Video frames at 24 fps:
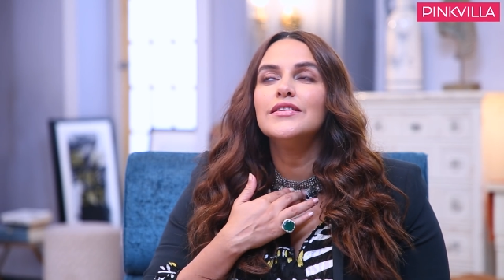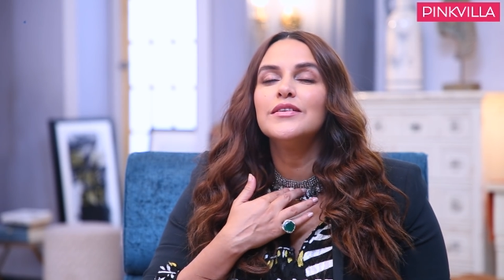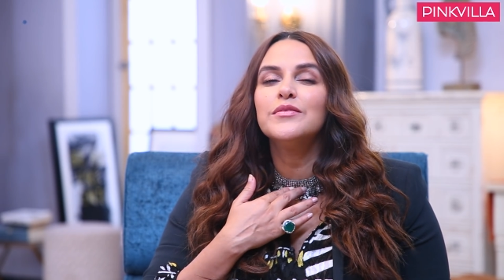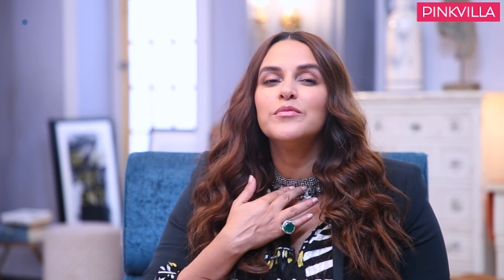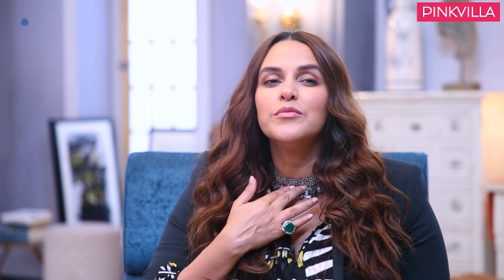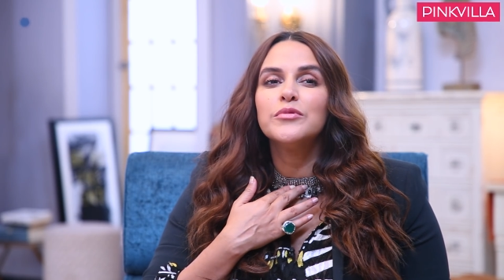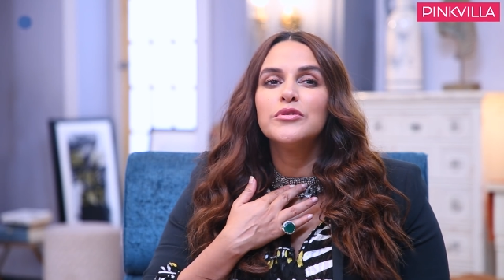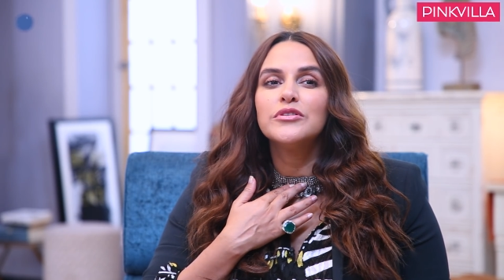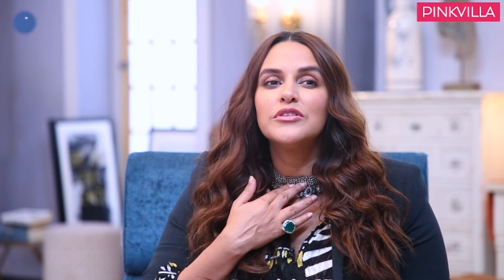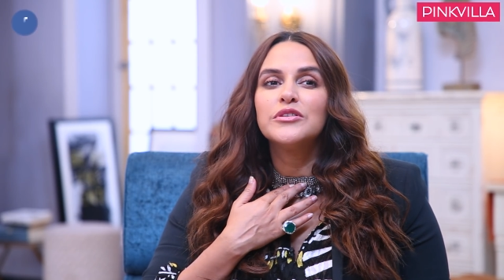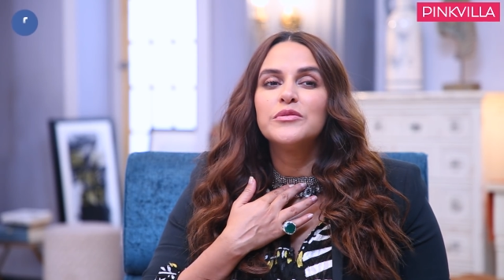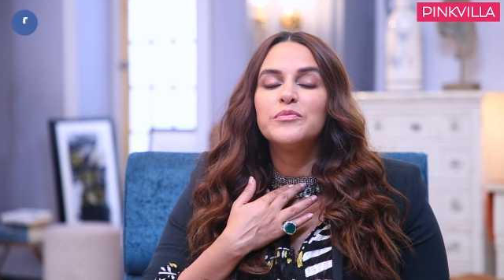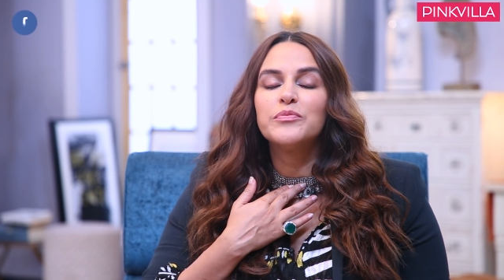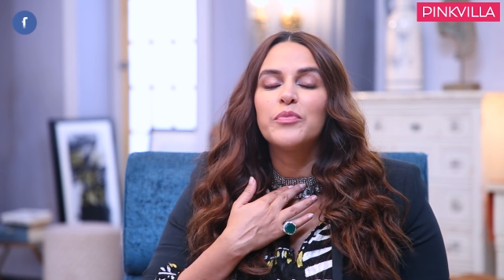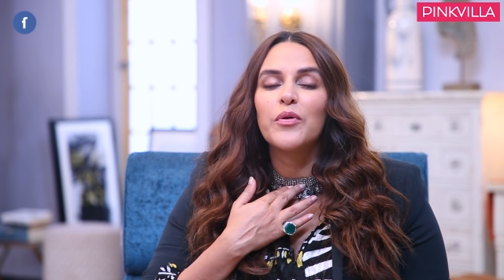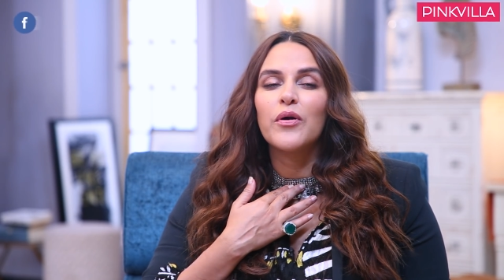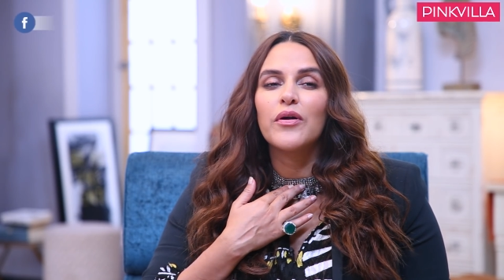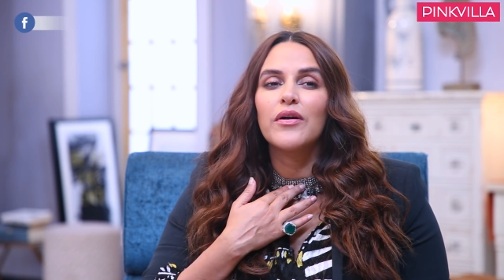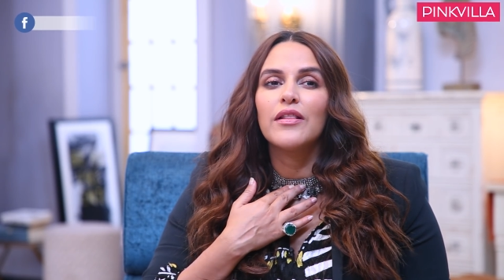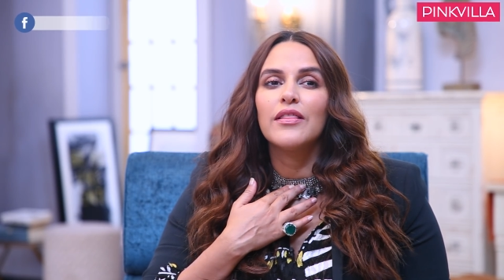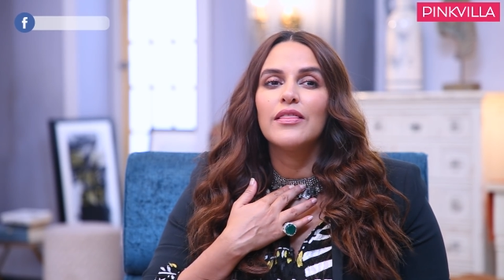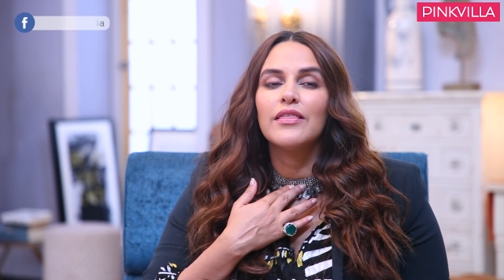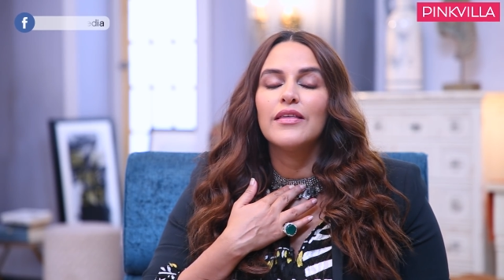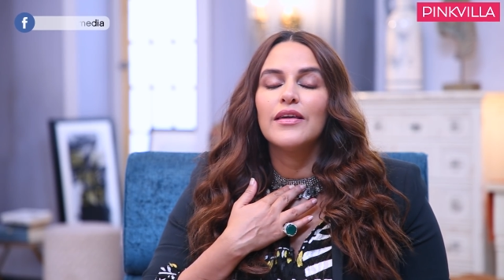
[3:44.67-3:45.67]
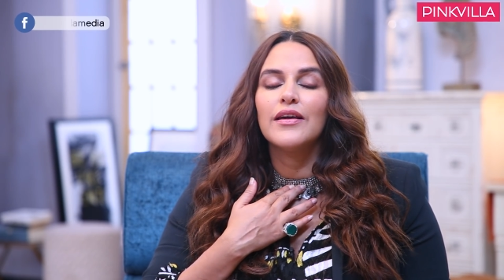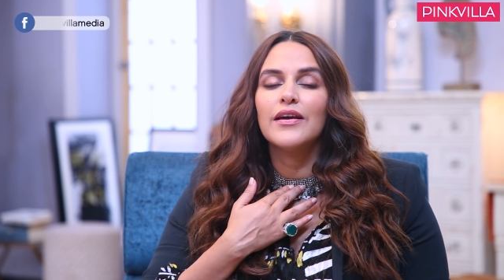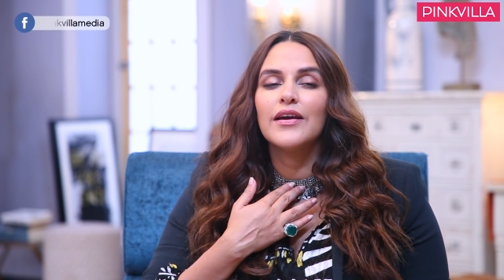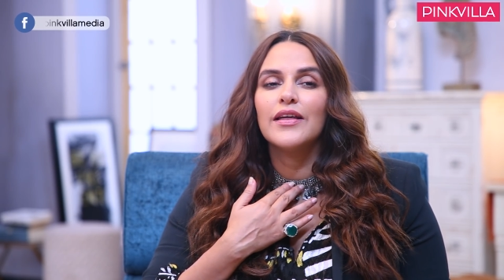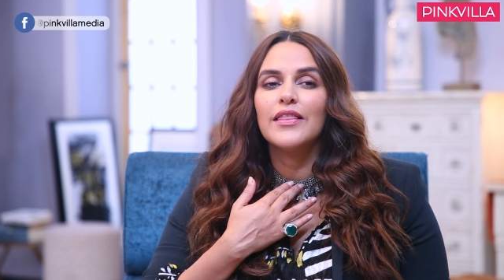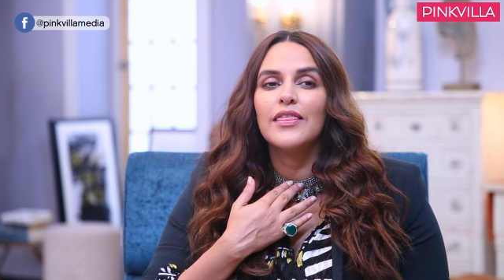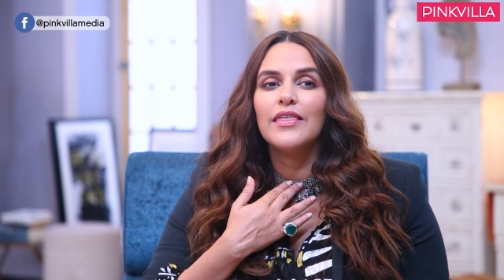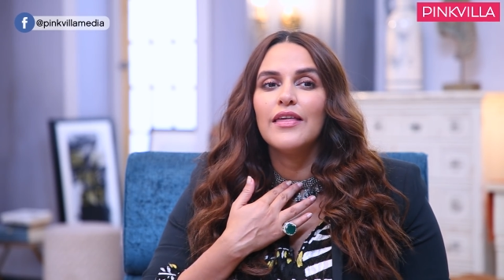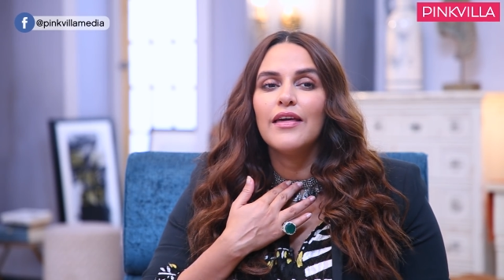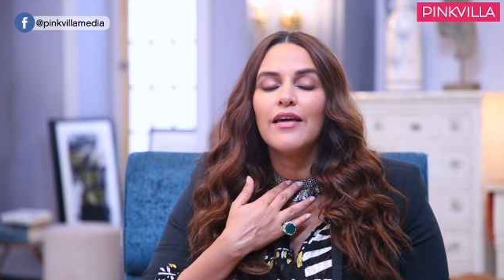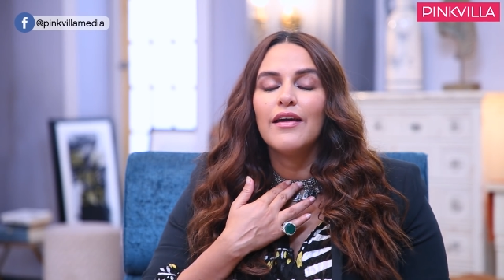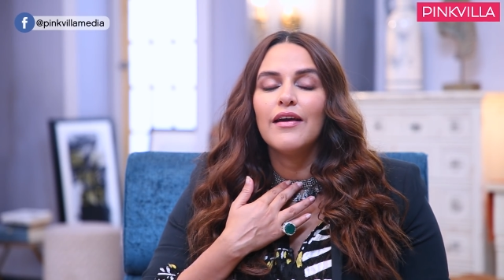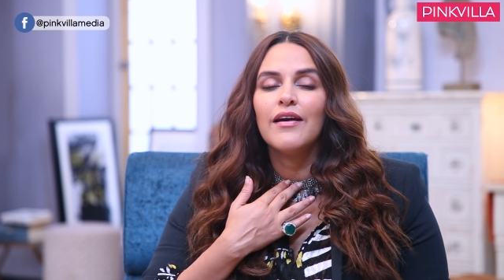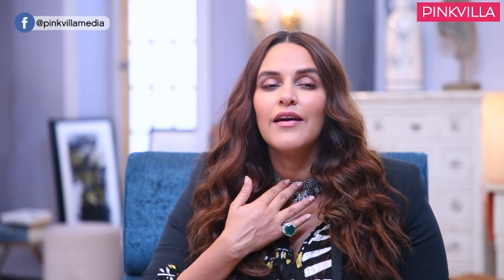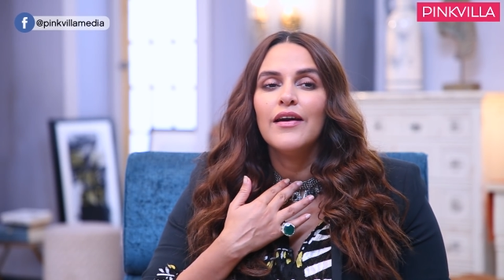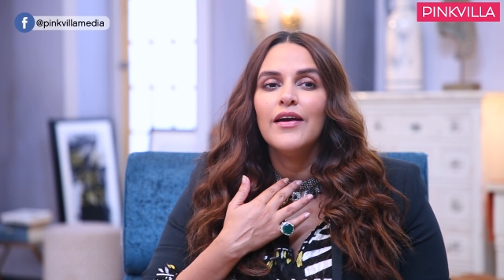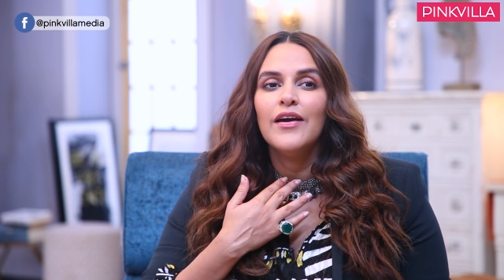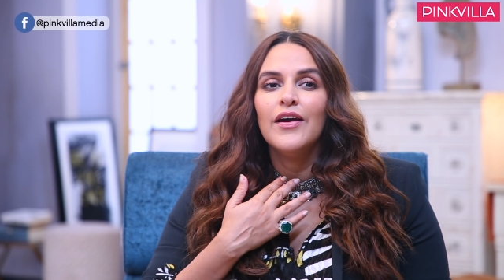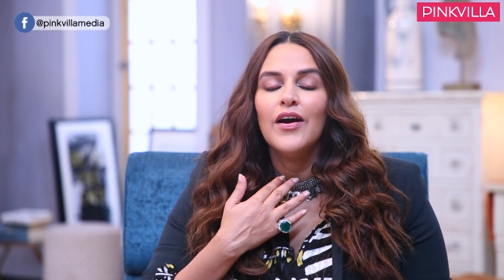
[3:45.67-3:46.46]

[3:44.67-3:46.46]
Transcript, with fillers: and most important thing, I think,